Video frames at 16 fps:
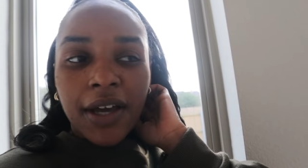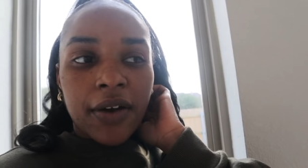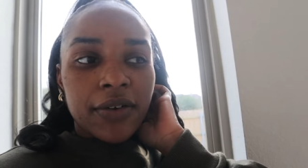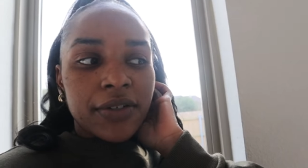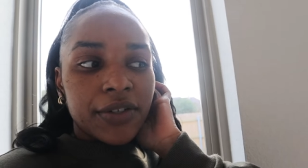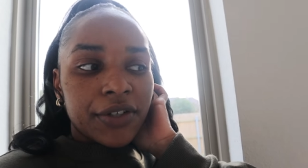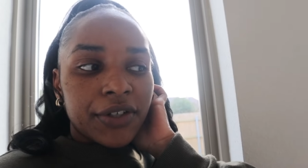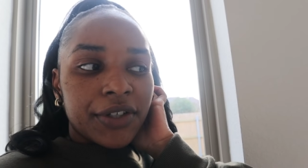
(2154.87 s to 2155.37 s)

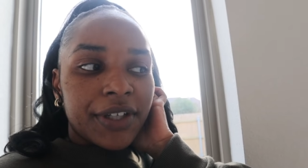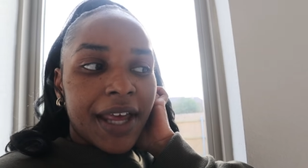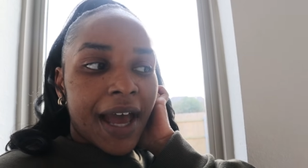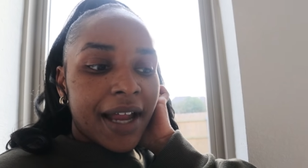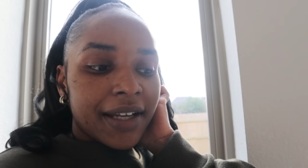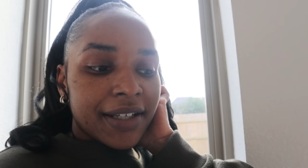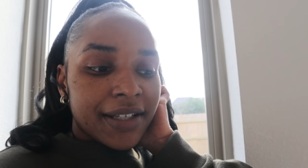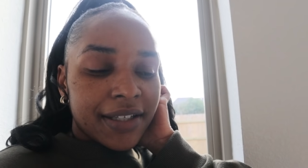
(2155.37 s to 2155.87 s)
Those right? are
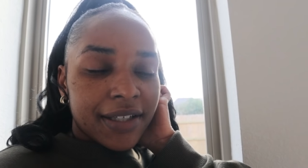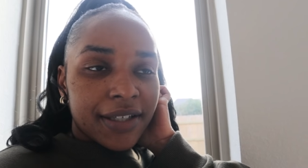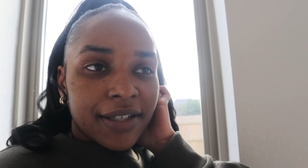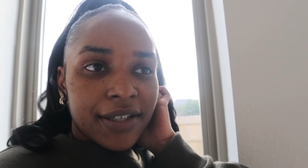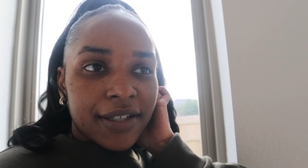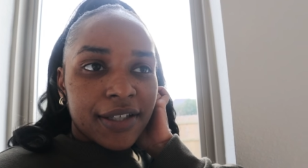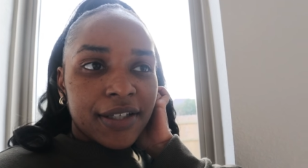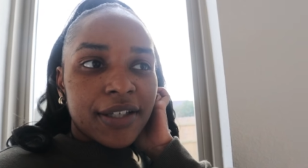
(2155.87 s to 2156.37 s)
Dallas's,
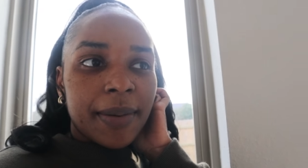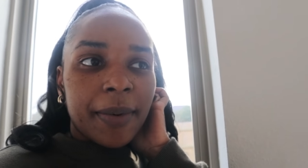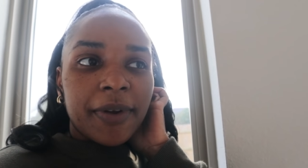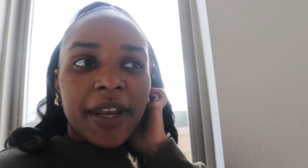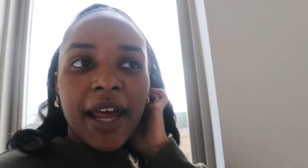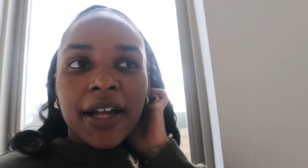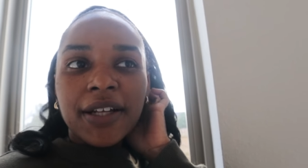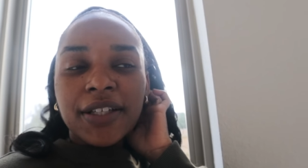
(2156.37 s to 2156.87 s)
some
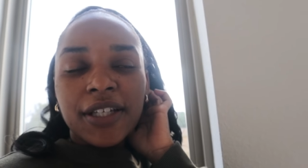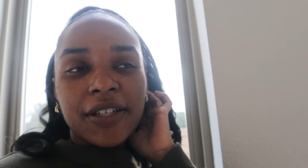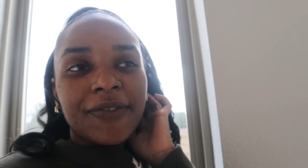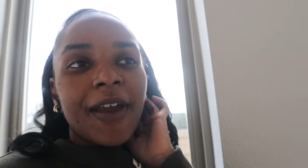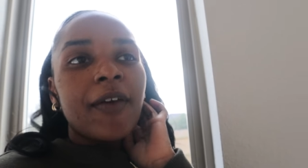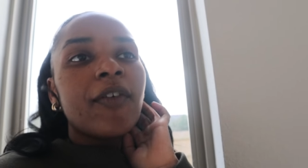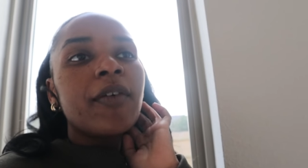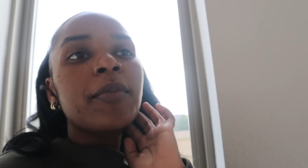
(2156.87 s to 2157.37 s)
of Dallas's
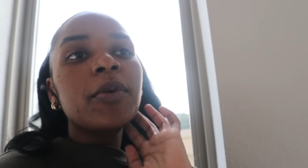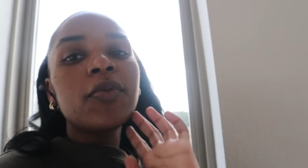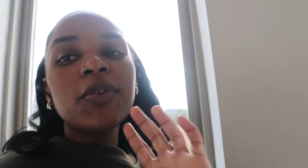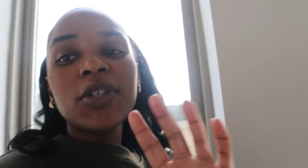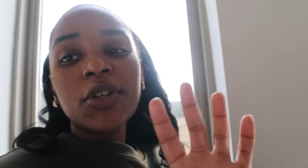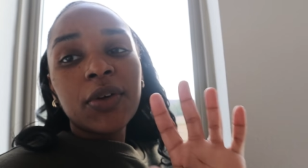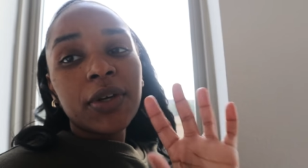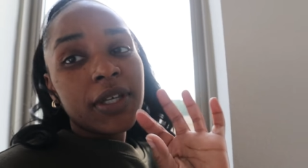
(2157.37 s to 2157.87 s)
favorite
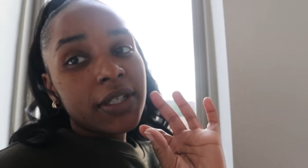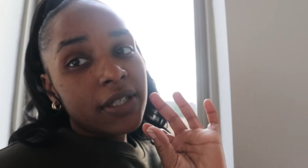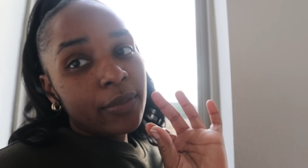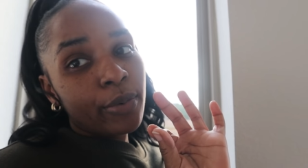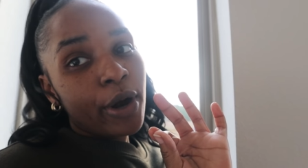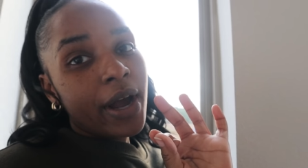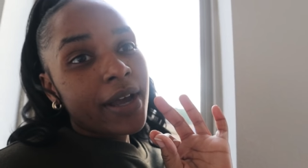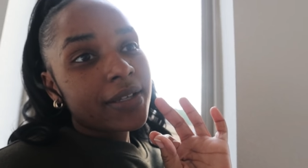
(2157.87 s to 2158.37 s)
movies, so he
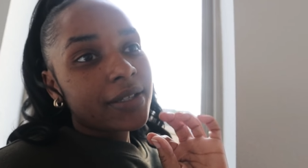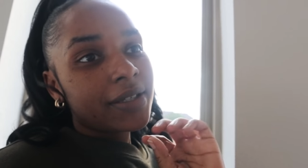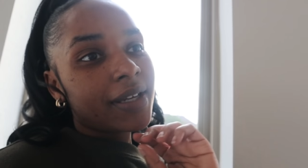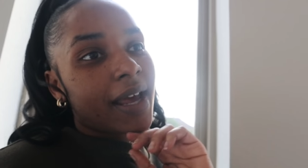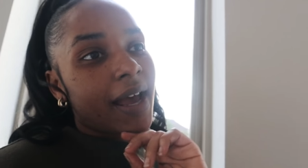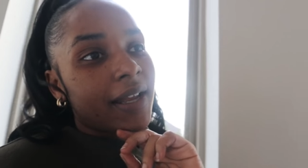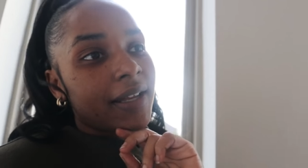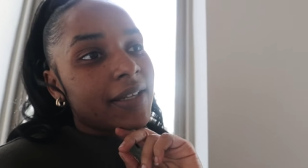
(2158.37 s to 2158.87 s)
surprising
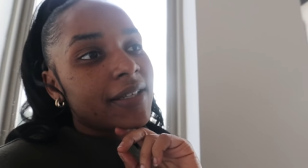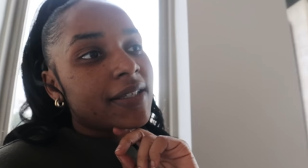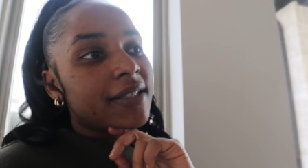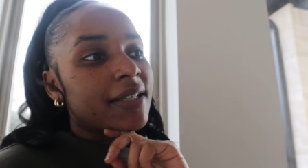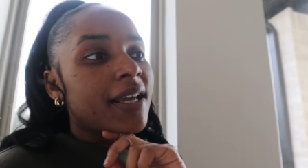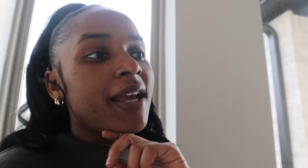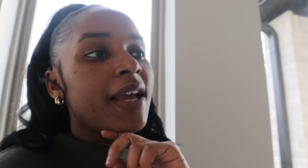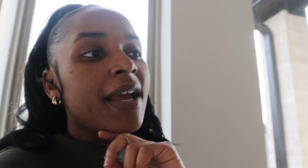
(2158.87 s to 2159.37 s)

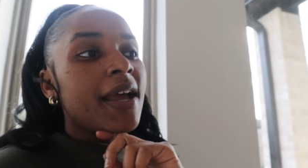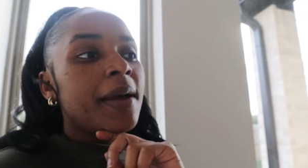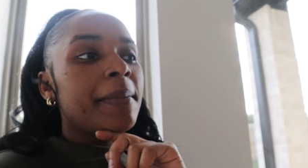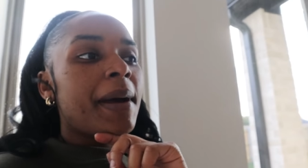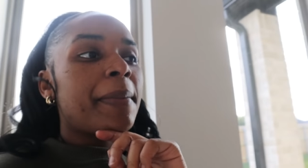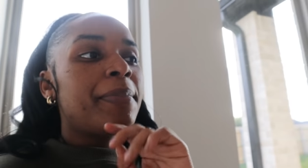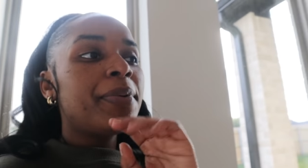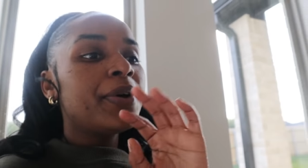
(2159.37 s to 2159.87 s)
Dallas
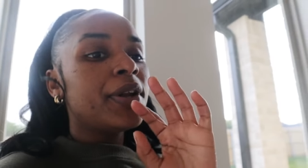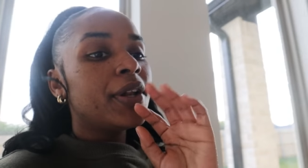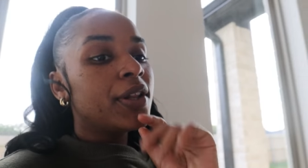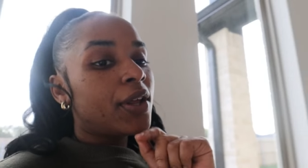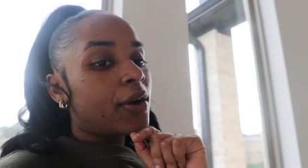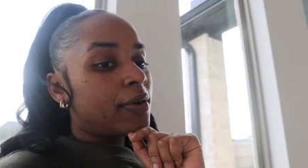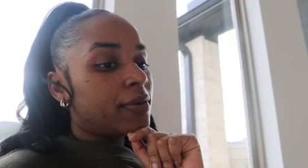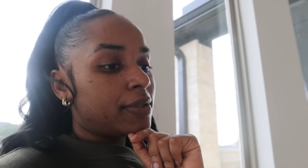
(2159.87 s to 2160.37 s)
by putting
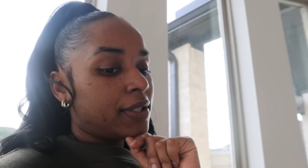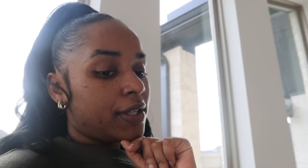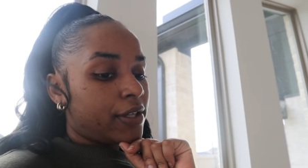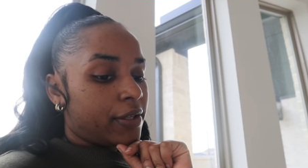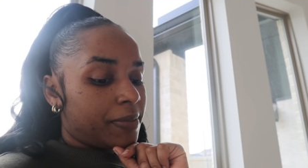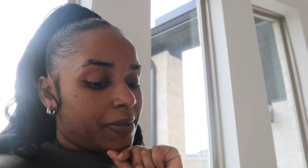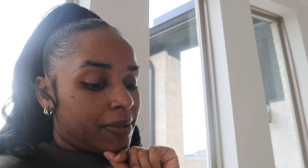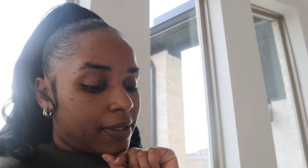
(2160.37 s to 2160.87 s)
those
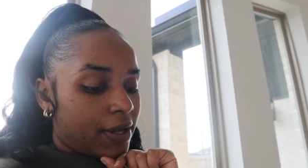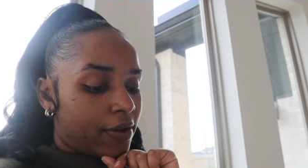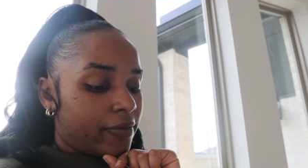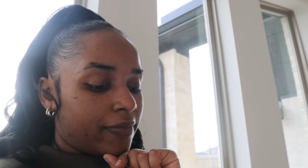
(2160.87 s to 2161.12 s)
up, so.